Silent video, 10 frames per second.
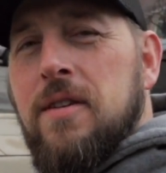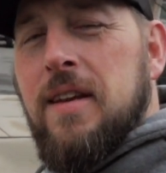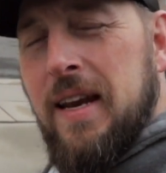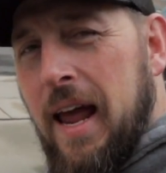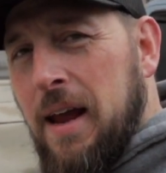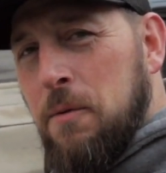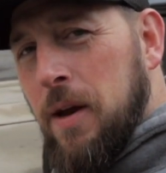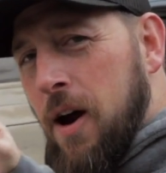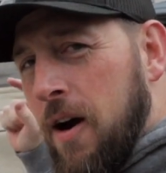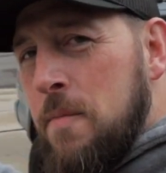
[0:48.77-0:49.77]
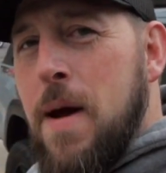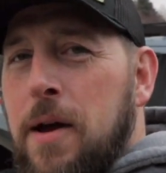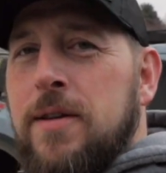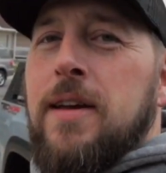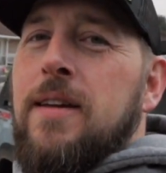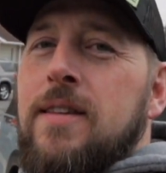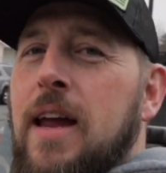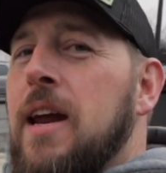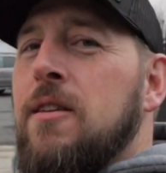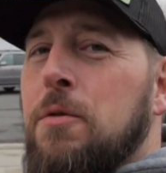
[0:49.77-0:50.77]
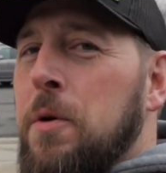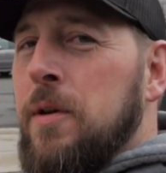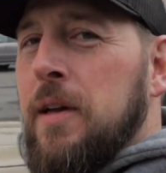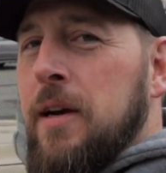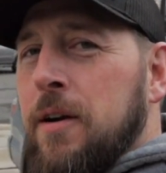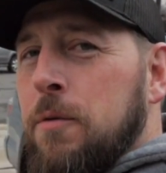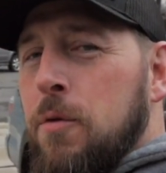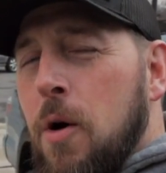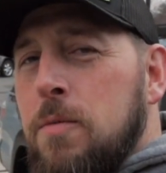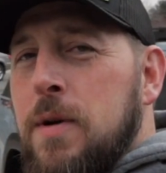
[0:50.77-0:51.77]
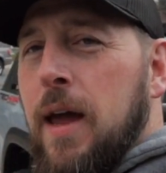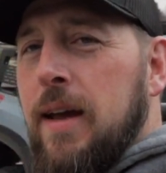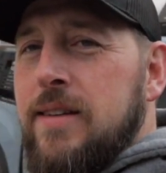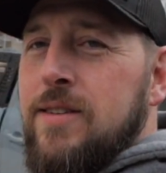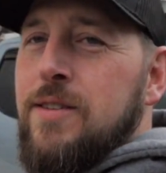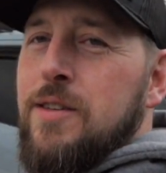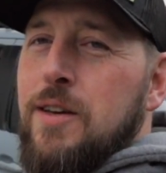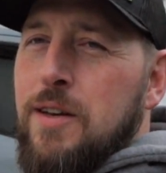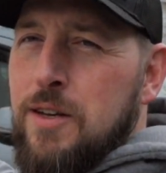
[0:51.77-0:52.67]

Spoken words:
today we are mounting the 83-liter Rome cases